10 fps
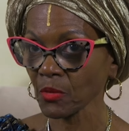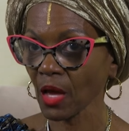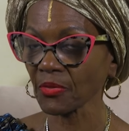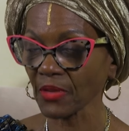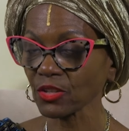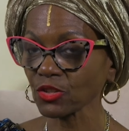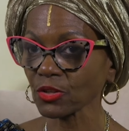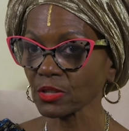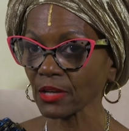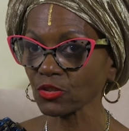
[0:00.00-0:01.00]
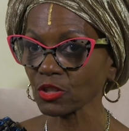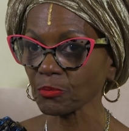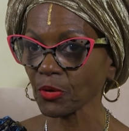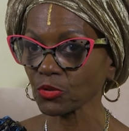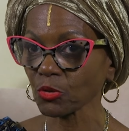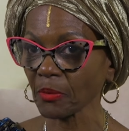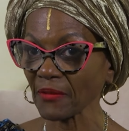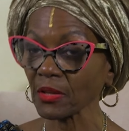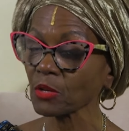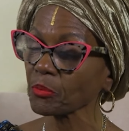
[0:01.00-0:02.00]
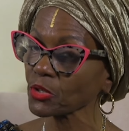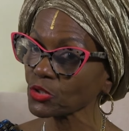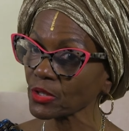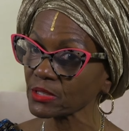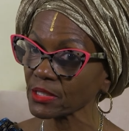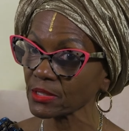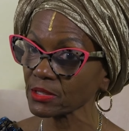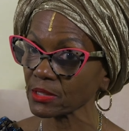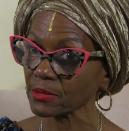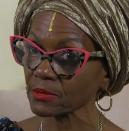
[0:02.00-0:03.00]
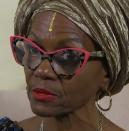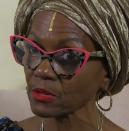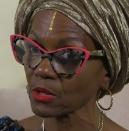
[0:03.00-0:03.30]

And that's your spiritual bath. And then put your intentions.